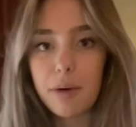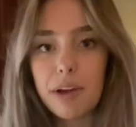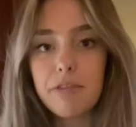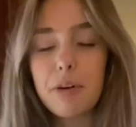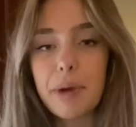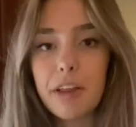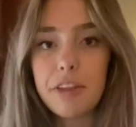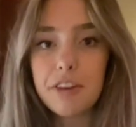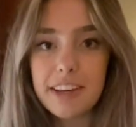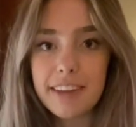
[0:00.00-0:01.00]
for about
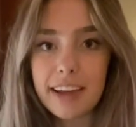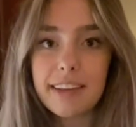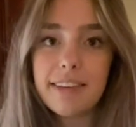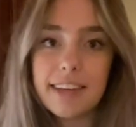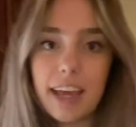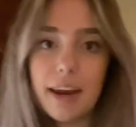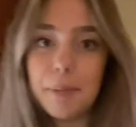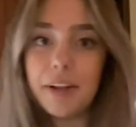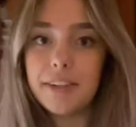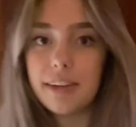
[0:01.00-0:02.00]
30 seconds to get it
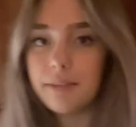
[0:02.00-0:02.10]
melted.